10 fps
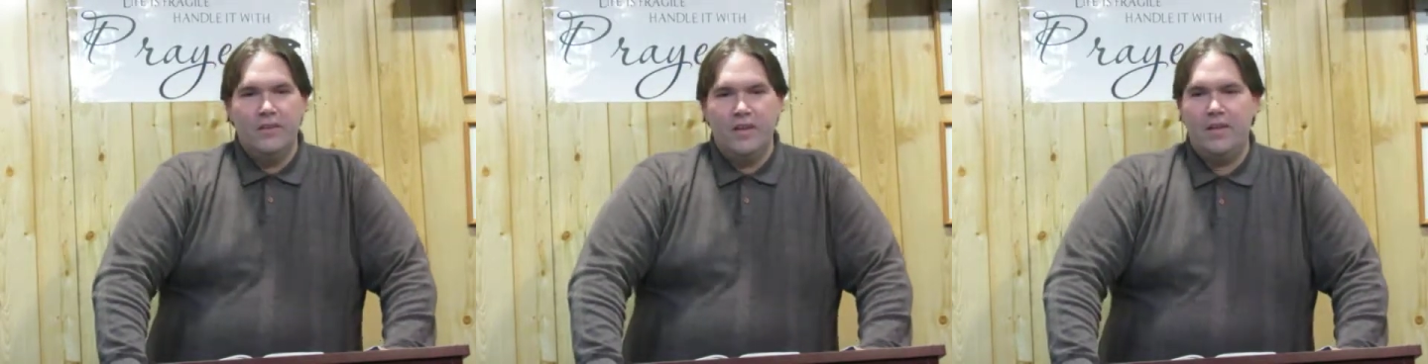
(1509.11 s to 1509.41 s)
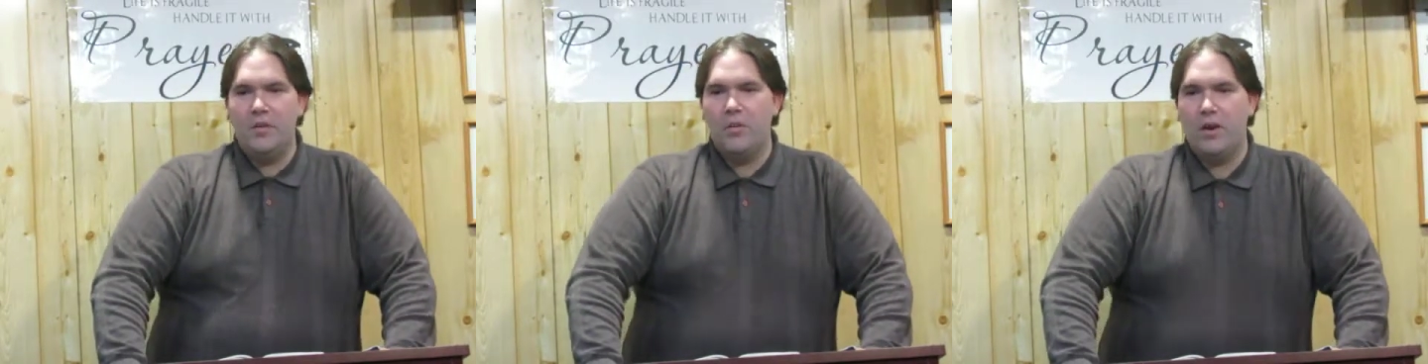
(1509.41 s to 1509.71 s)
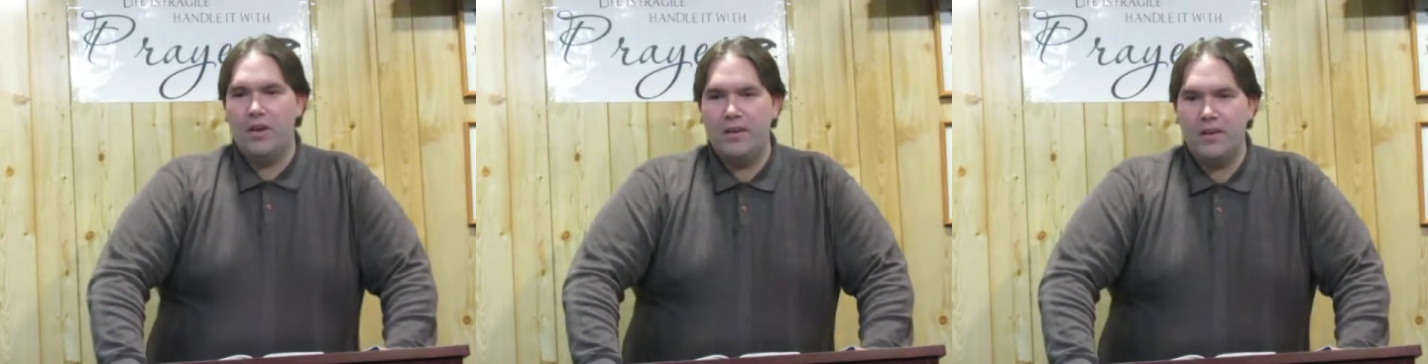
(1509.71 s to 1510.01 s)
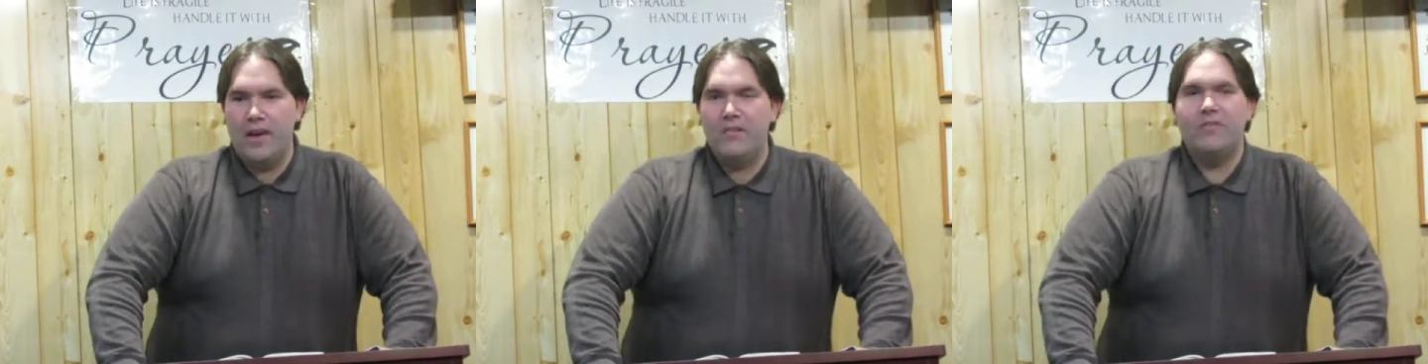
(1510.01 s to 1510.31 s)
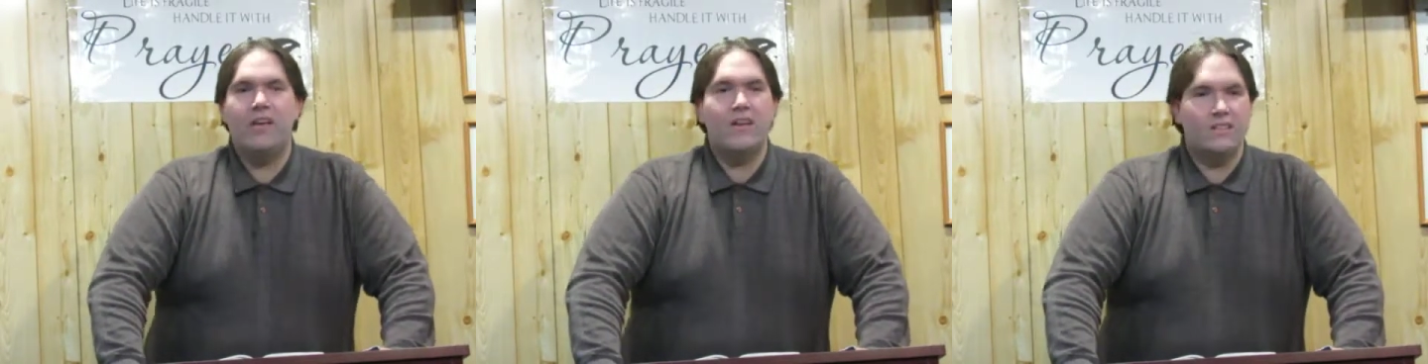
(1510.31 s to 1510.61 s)
and you want to have
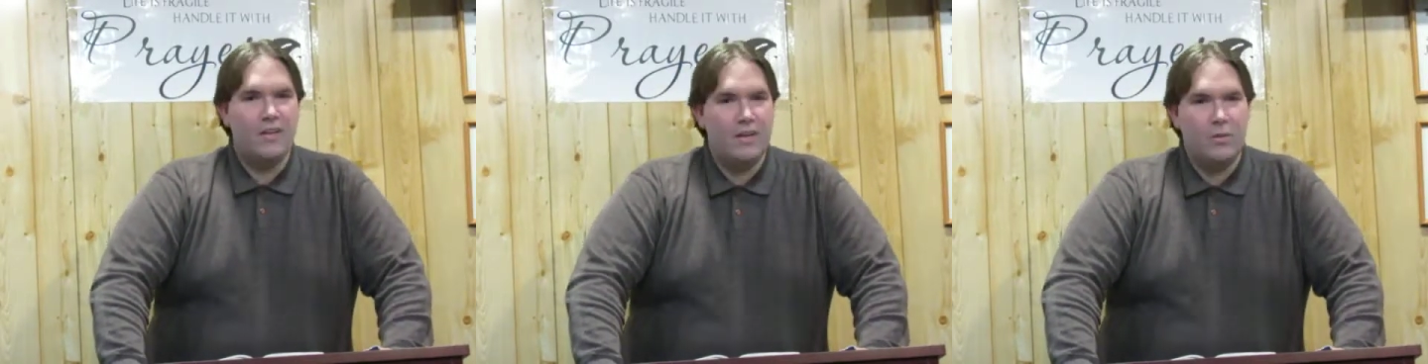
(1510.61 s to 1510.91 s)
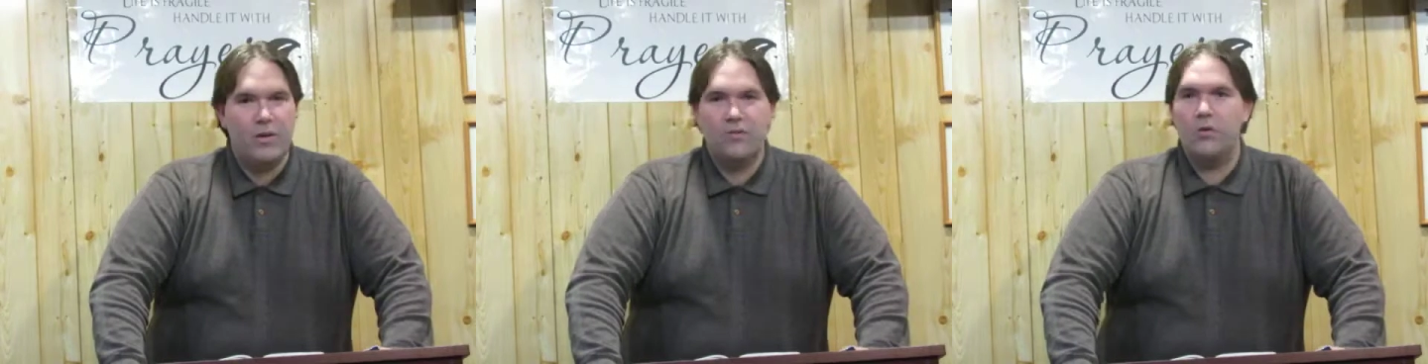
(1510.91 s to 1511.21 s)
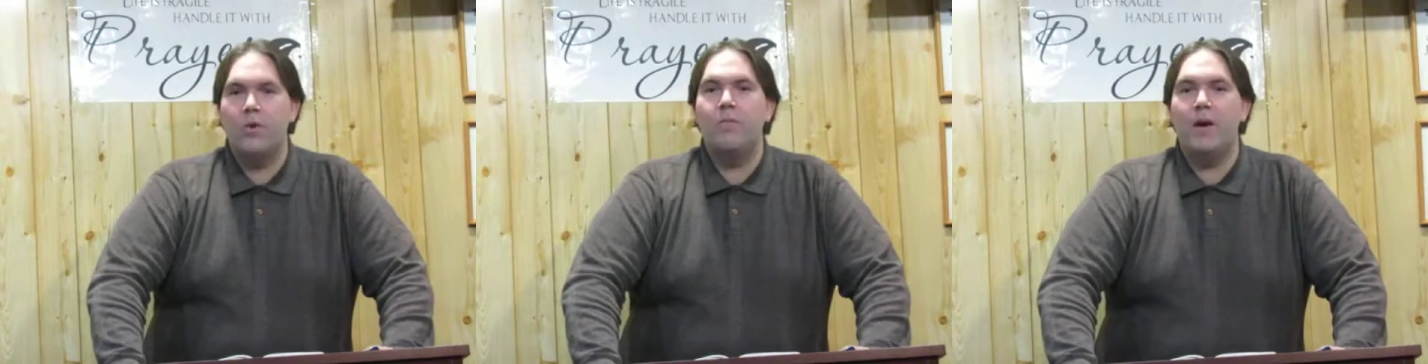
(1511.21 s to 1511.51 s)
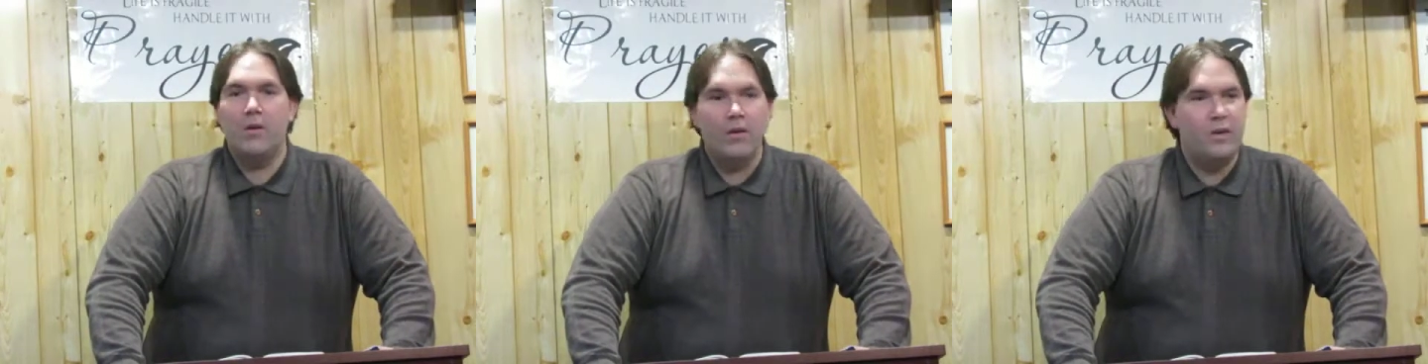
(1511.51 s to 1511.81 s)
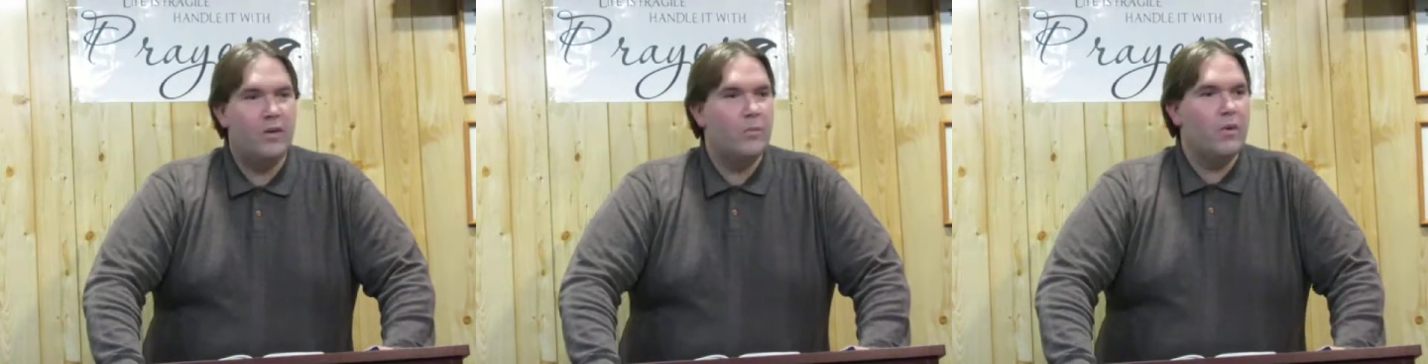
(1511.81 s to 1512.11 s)
sex anyways, or you're married
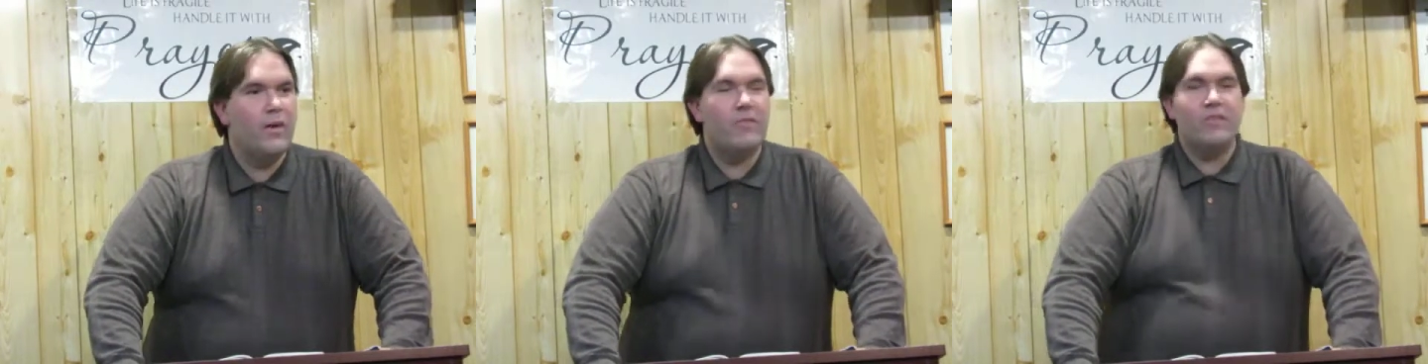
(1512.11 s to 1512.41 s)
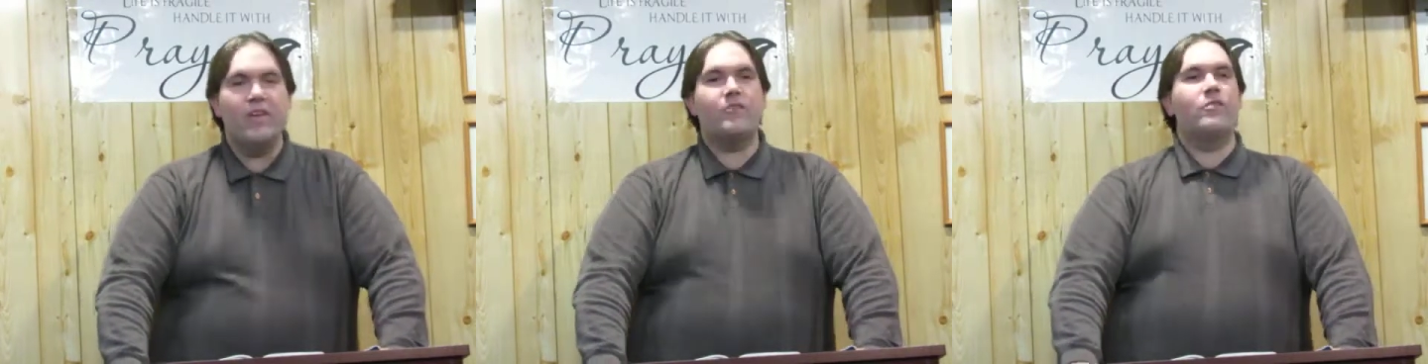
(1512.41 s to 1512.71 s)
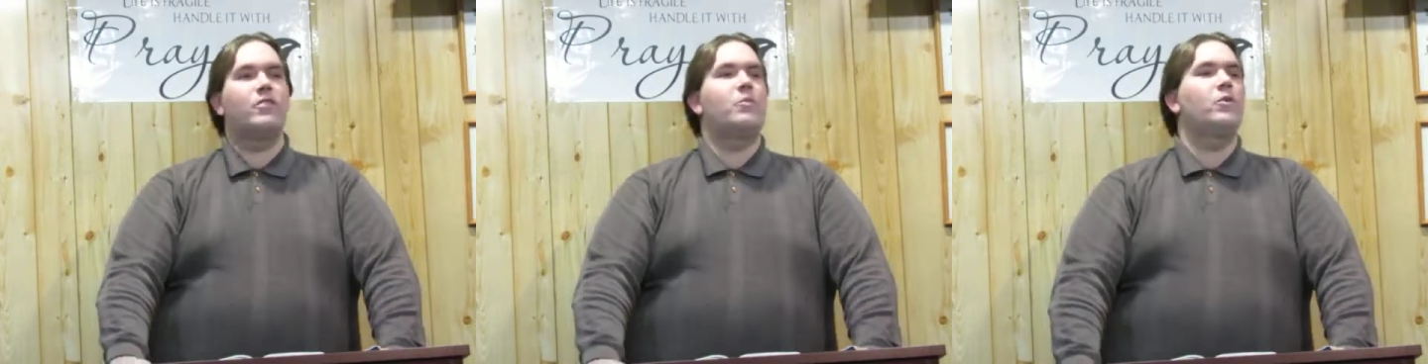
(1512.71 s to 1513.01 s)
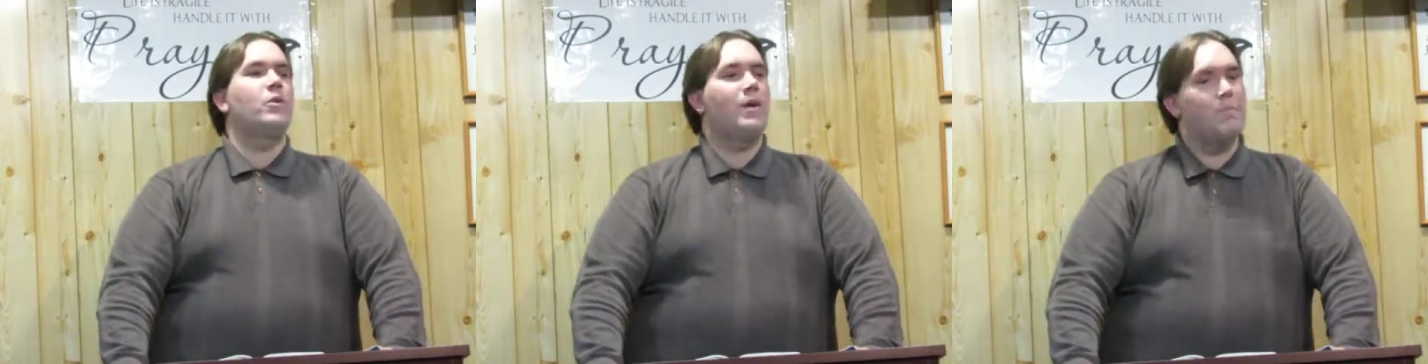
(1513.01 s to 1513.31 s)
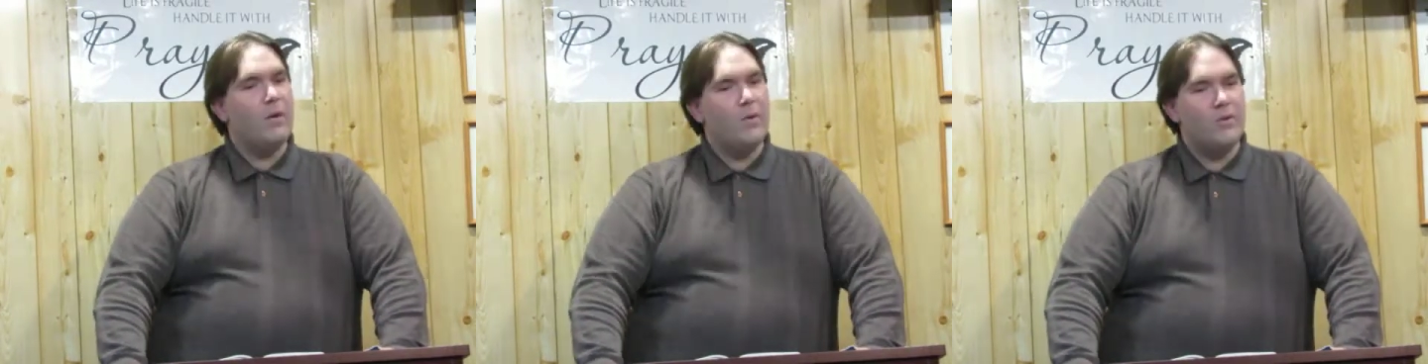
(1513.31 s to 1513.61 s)
and you want to have sex with someone you're not
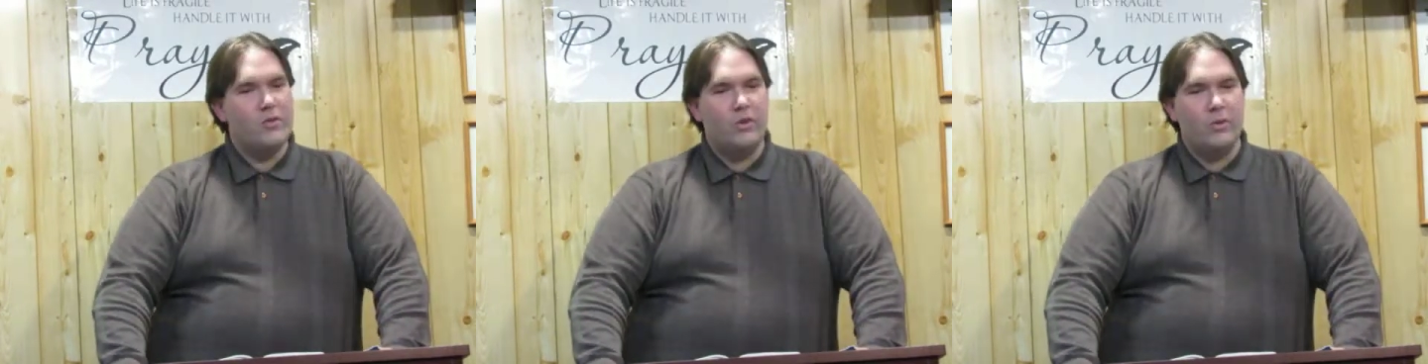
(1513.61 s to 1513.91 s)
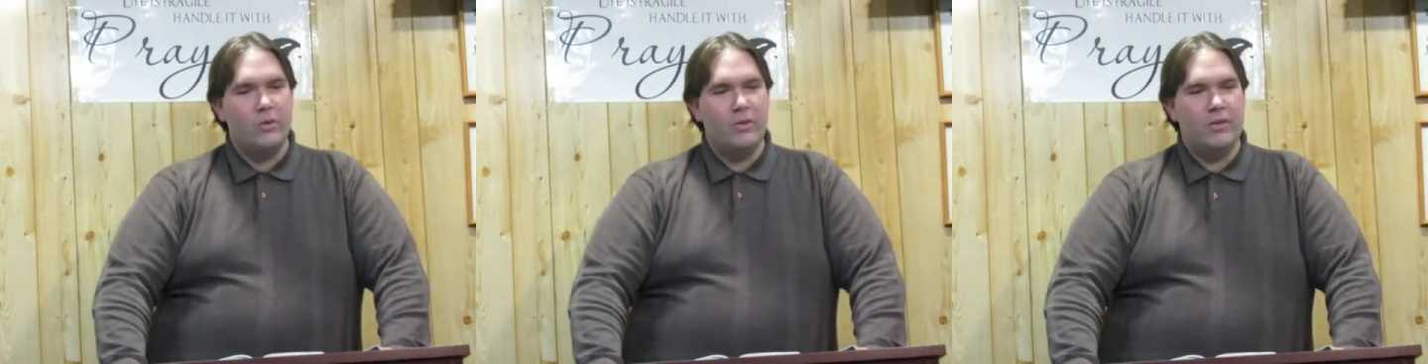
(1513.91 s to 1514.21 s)
married to.